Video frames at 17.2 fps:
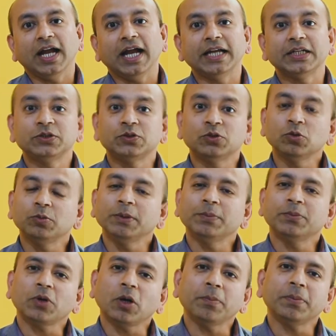and should
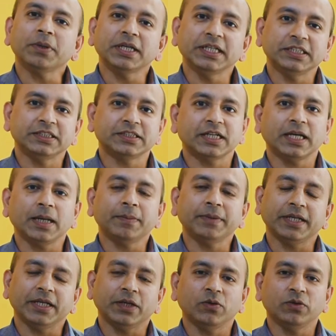be properly
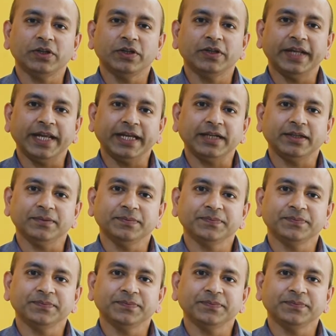strapped around your neck.